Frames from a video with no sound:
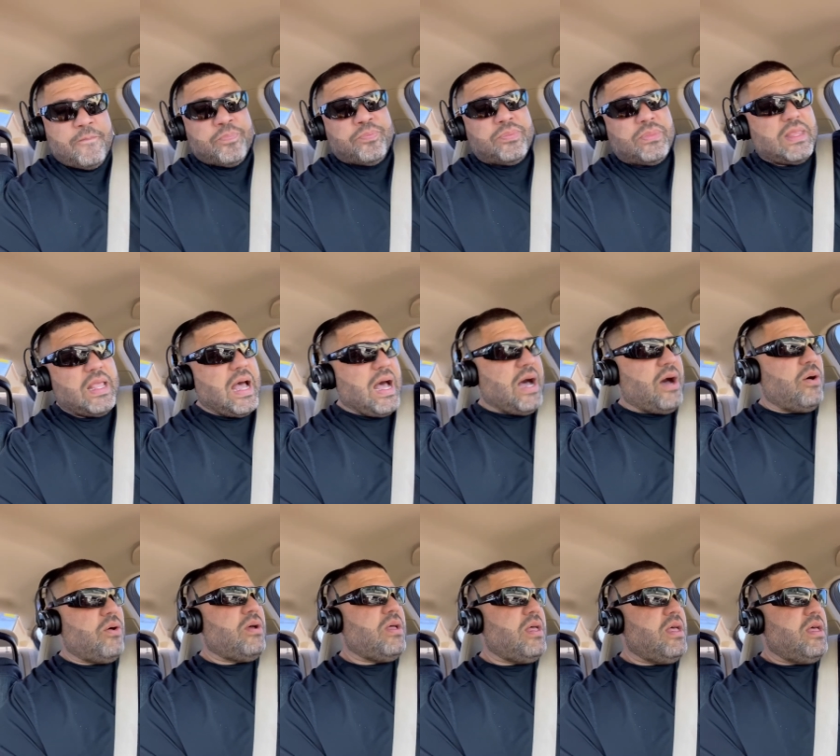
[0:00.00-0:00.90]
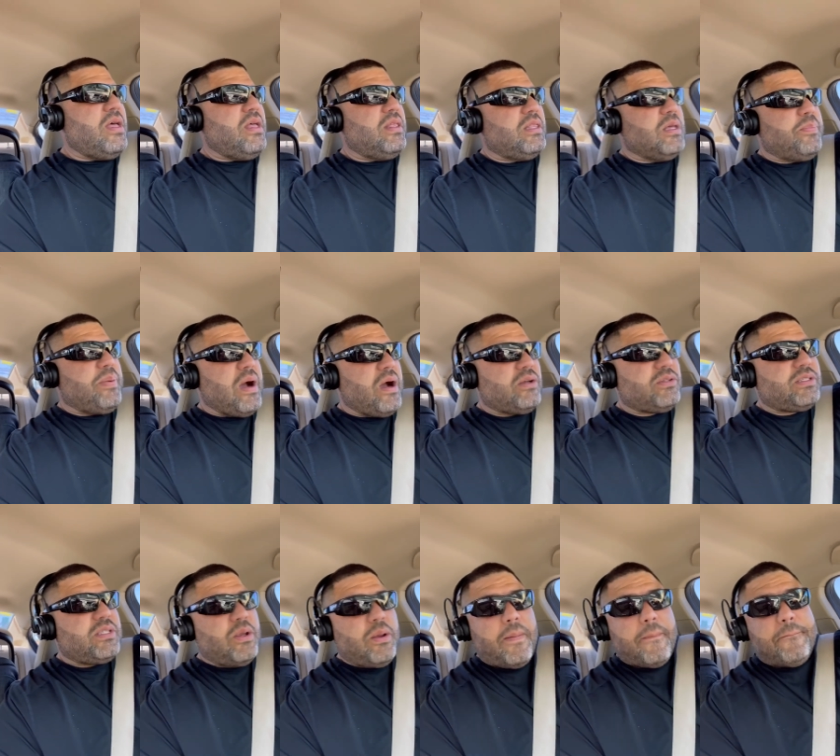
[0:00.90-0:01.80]
Now, the power
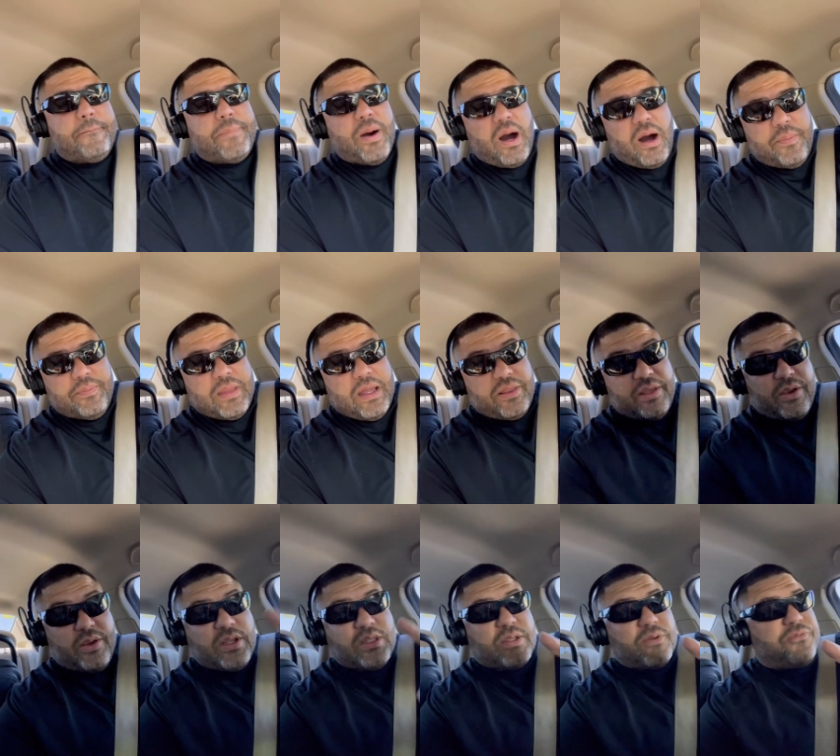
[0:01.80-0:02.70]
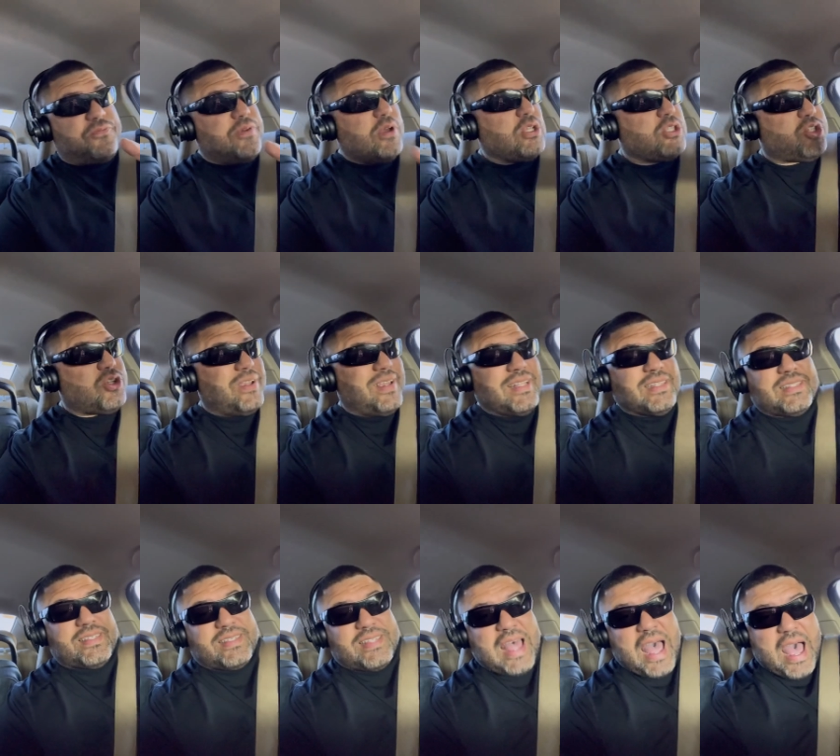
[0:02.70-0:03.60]
steering pump. Now there is a filter
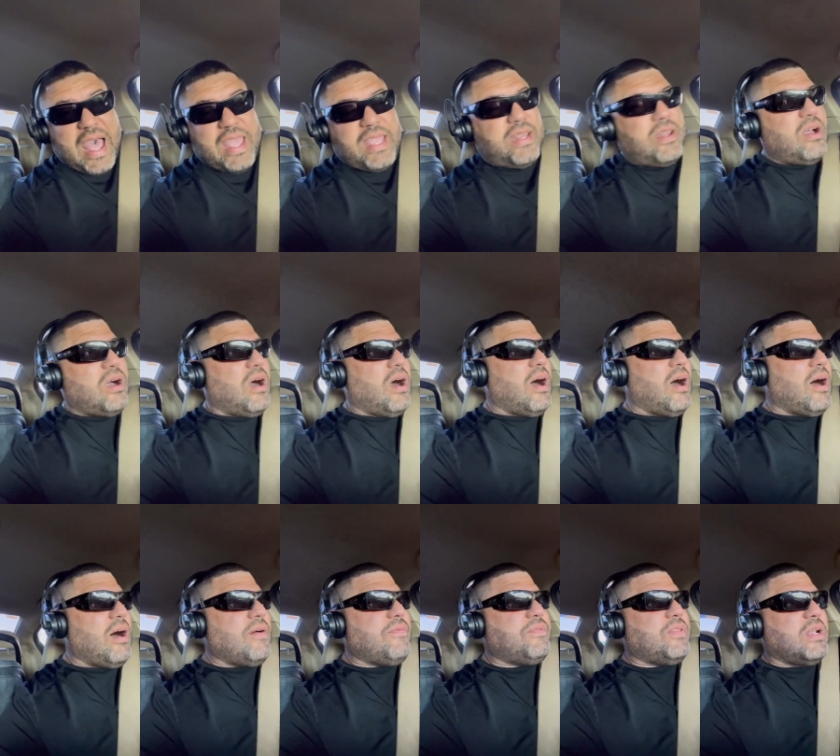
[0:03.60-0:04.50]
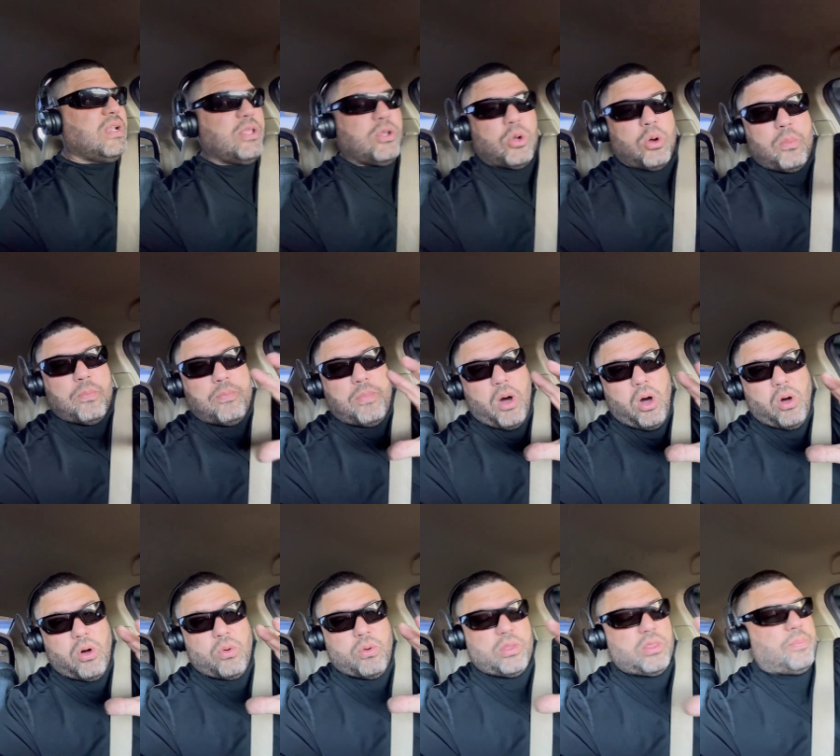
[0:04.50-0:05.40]
inside of the little
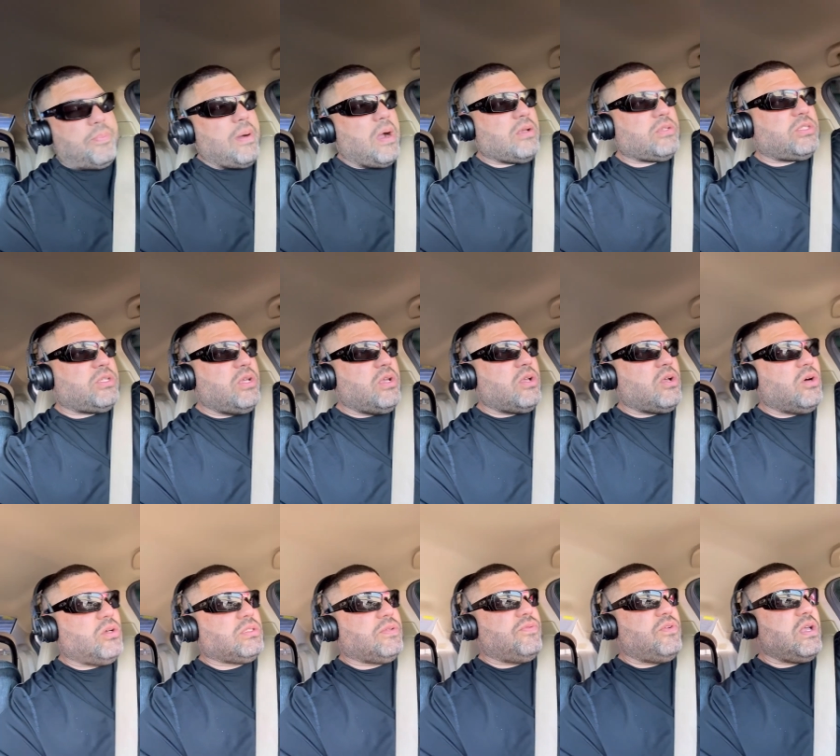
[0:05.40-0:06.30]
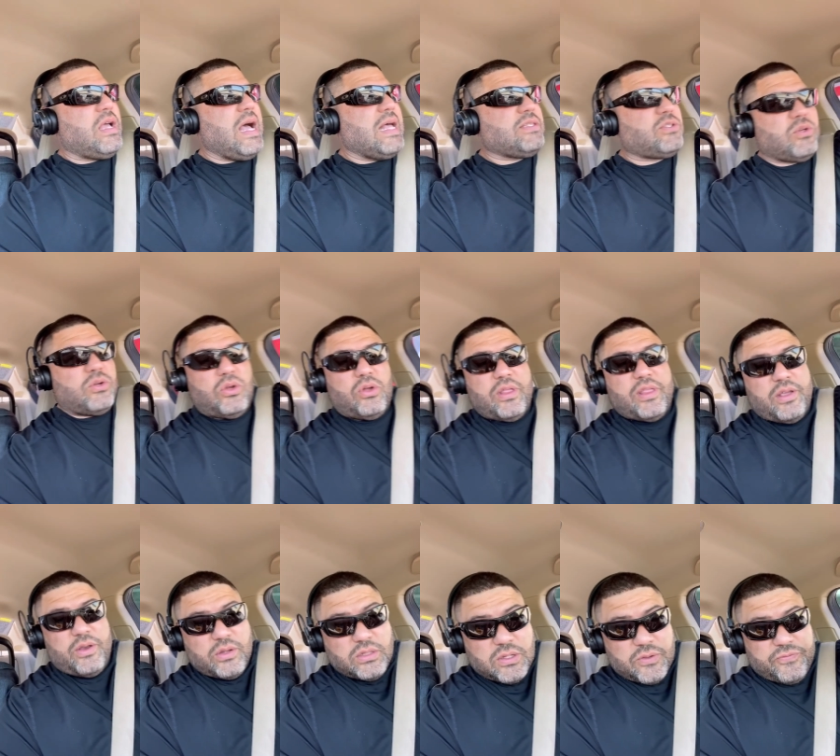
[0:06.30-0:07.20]
bowl where the power steering goes. If you guys don't know,
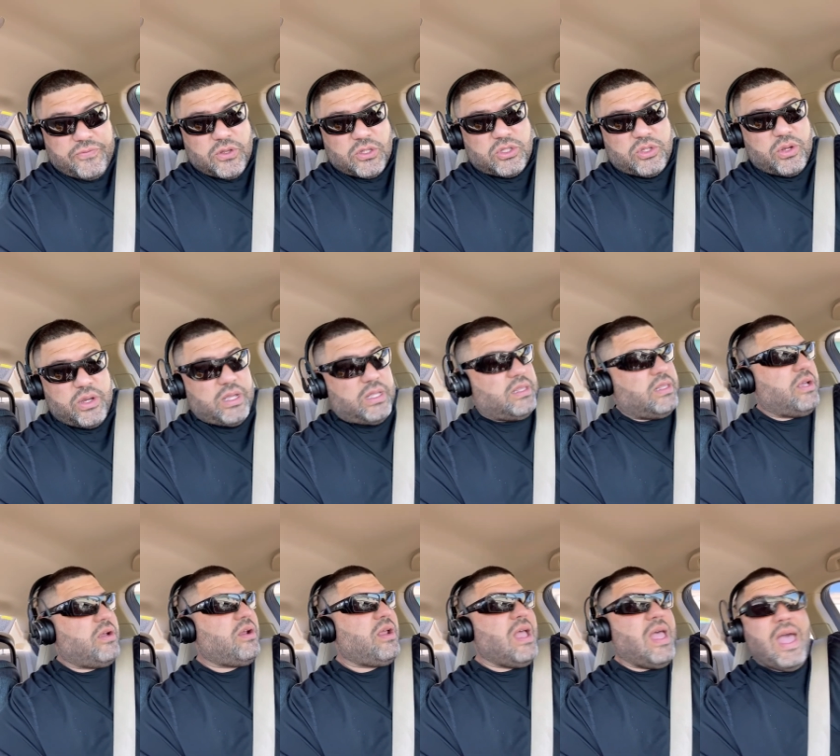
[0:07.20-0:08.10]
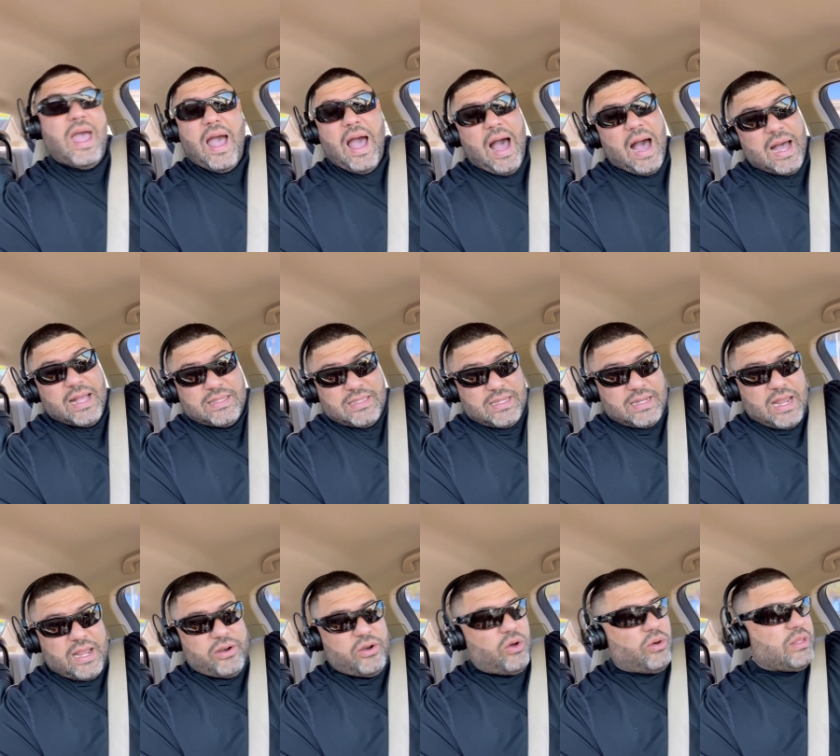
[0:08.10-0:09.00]
there is a filter in there. I did
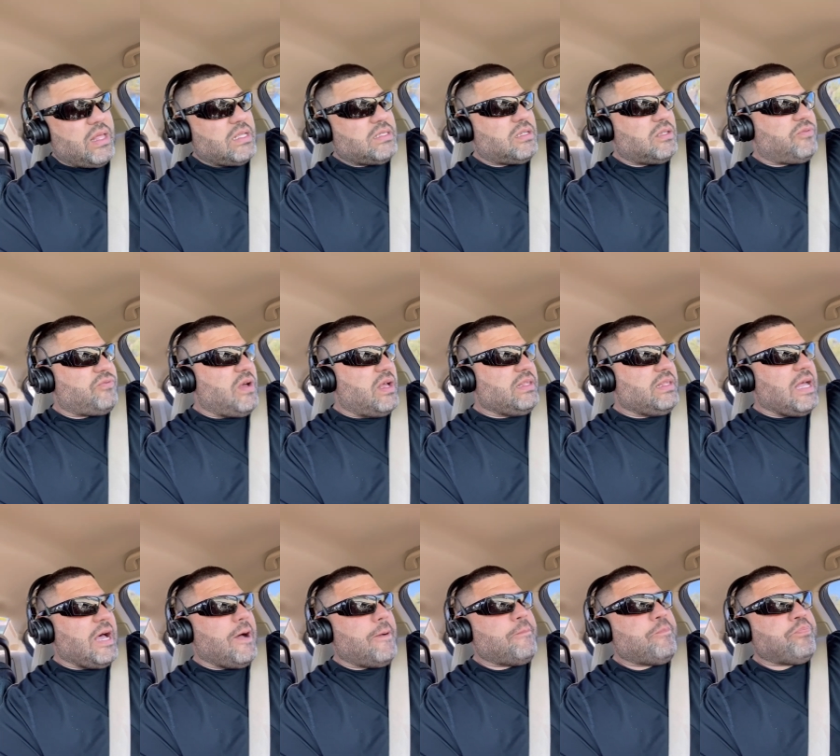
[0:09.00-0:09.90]
not know that, just found out.